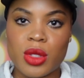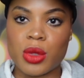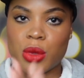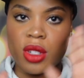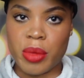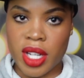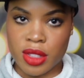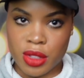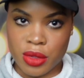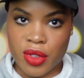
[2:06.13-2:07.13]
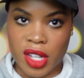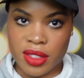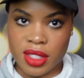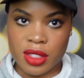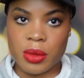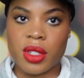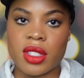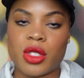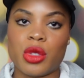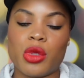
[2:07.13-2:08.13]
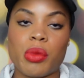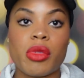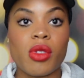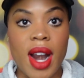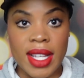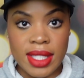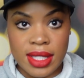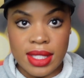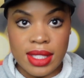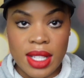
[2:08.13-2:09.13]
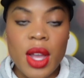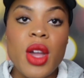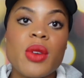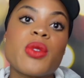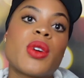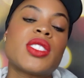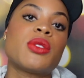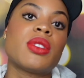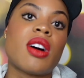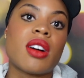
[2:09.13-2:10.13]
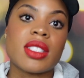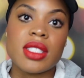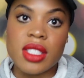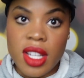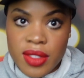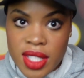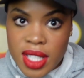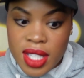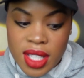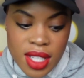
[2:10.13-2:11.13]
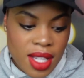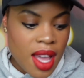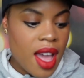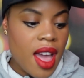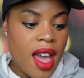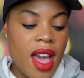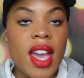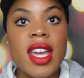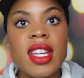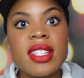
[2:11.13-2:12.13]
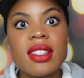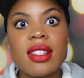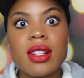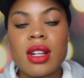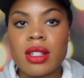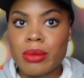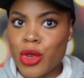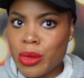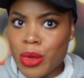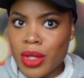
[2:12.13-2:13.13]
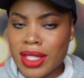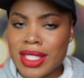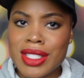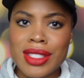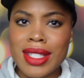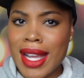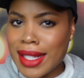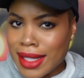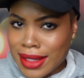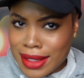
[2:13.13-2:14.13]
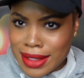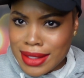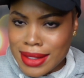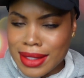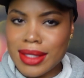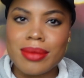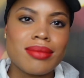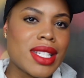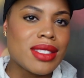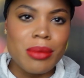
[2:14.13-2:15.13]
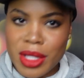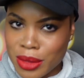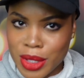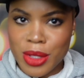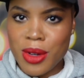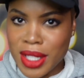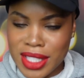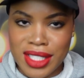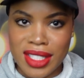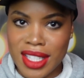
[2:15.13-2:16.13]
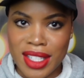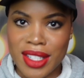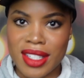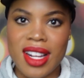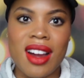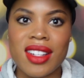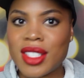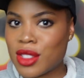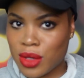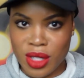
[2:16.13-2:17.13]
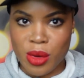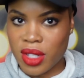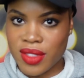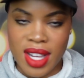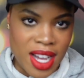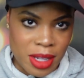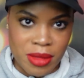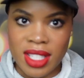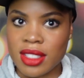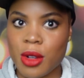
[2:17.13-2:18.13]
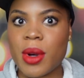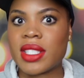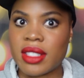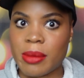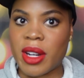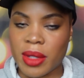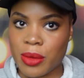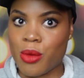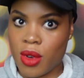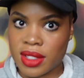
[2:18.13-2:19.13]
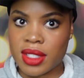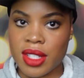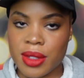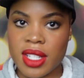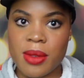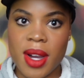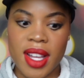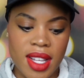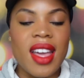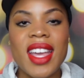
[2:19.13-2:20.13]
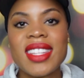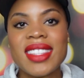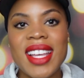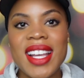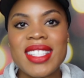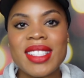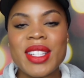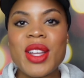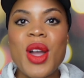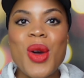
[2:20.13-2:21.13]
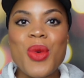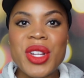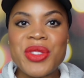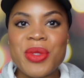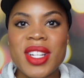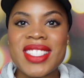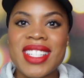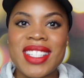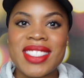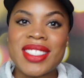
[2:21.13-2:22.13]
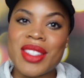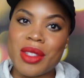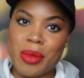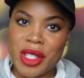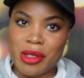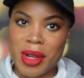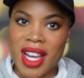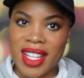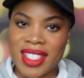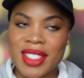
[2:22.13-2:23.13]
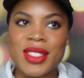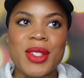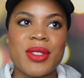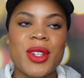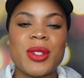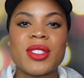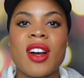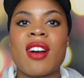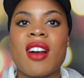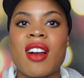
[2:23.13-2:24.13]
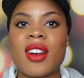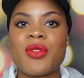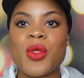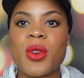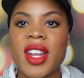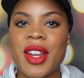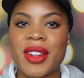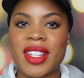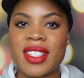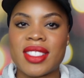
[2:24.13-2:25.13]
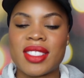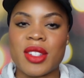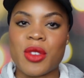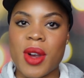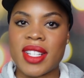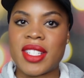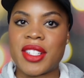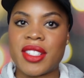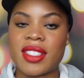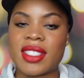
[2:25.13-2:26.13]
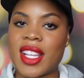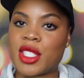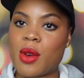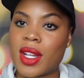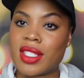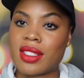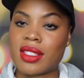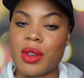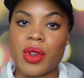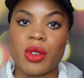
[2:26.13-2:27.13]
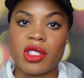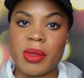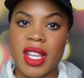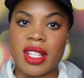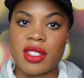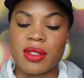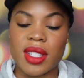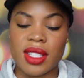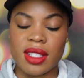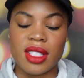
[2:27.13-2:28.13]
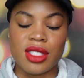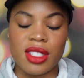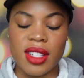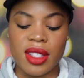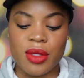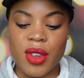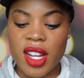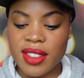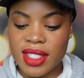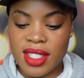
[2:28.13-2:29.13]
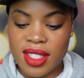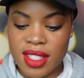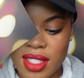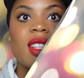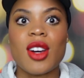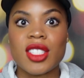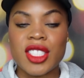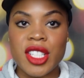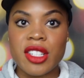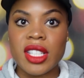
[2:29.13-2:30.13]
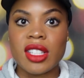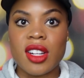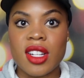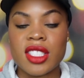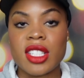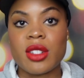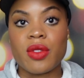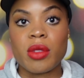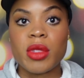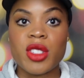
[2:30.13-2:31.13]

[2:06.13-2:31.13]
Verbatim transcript: to compare the two fragrances. We're going to do price. We're going to do longevity and more importantly, should I get this? That's gonna be the real question here. Are these really worth the hype? That's the question everybody really wants to know anyway. And lastly, which one is the better buy? So those are our four areas of criteria slash questions that we're going to be answering concerning the fragrances. Lost Cherry launched in November